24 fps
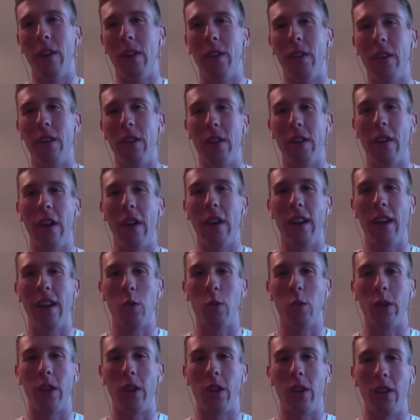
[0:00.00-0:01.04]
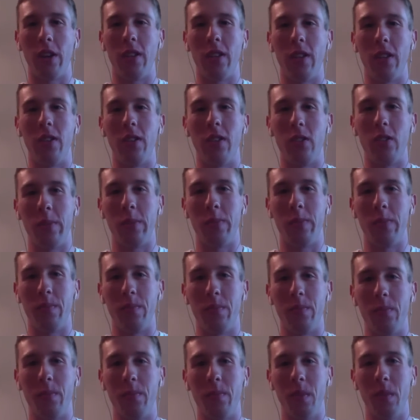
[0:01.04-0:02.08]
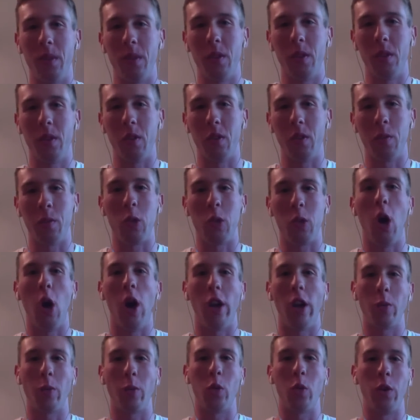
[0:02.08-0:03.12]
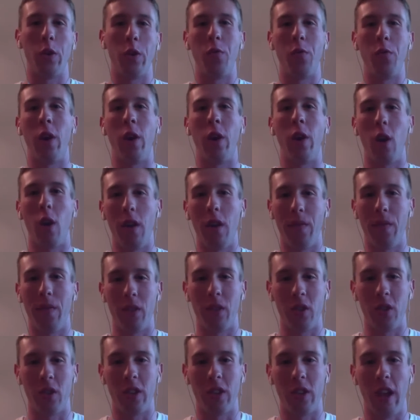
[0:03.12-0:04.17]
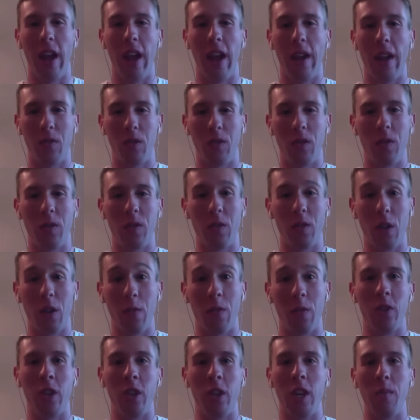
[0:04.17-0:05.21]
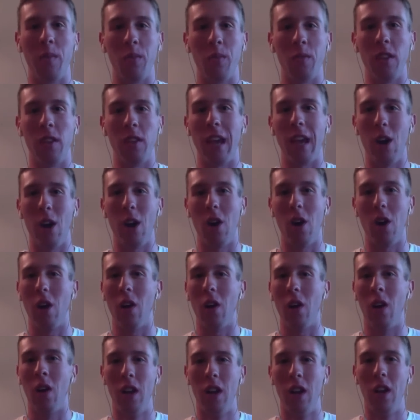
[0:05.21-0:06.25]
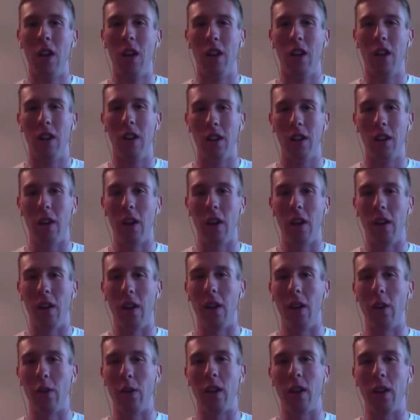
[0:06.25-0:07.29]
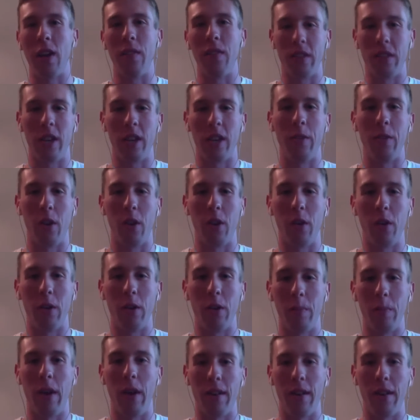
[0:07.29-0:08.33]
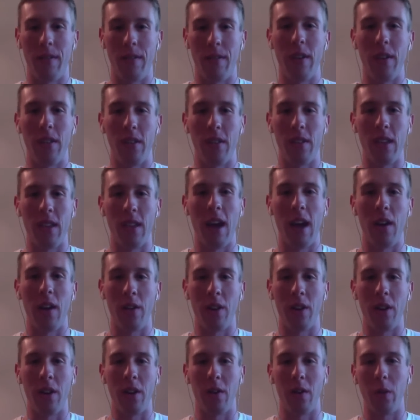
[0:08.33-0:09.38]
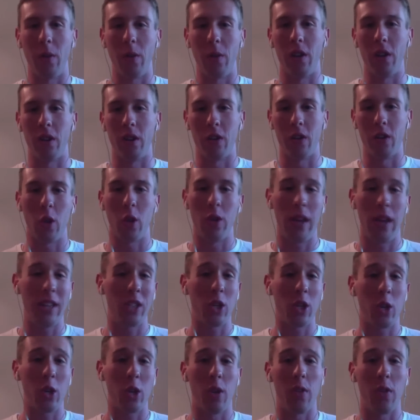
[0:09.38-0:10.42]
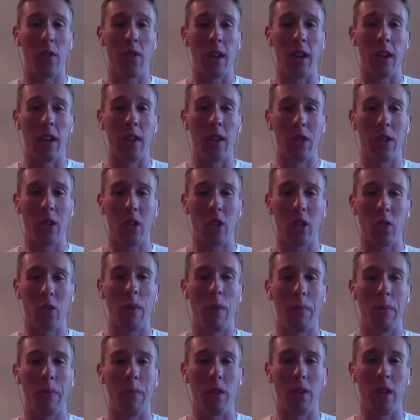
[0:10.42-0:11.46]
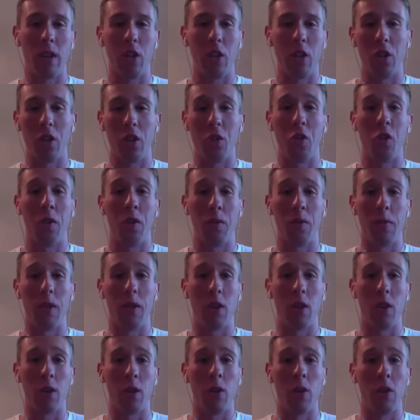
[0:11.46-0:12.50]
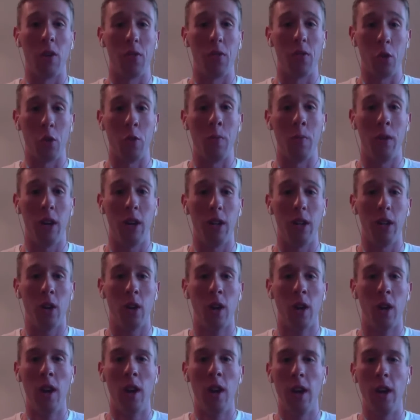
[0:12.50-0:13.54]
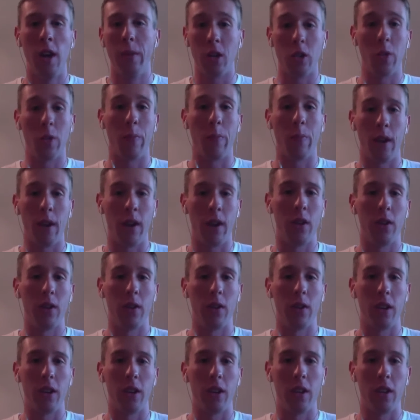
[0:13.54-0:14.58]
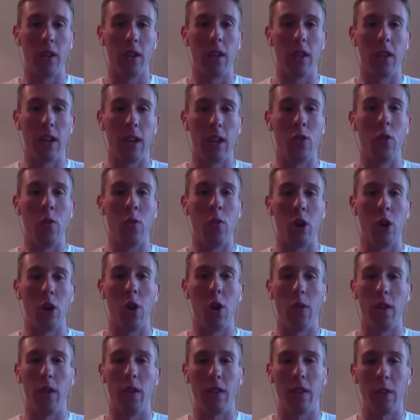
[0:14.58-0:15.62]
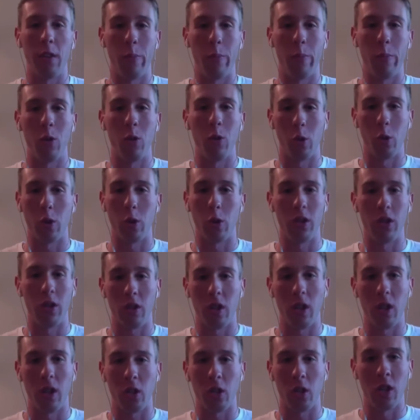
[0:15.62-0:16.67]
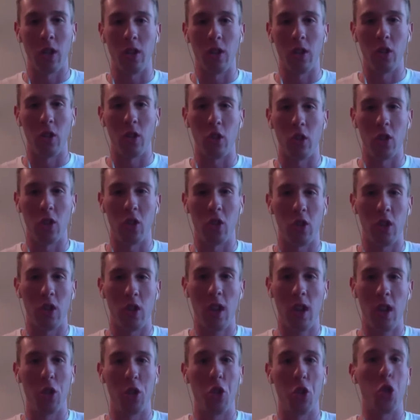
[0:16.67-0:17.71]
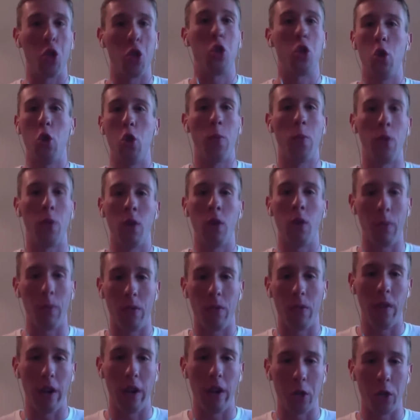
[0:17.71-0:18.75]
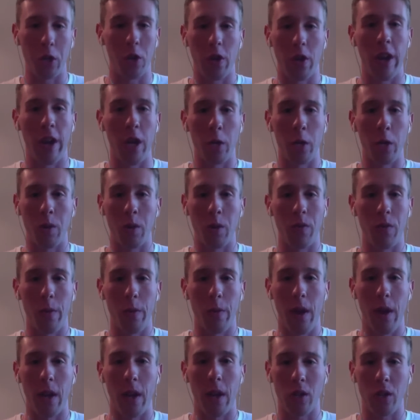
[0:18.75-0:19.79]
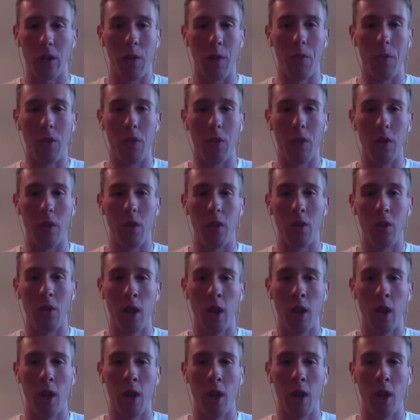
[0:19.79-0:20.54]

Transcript: there has been some talks between front office staffs at different teams, and they all are giving Thibodeau the benefit of the doubt here. So that's a good thing. At least his reputation doesn't seem to be hurt too much, because apparently they do know that the Bulls organization is just super unprofessional and has been for the past couple of years.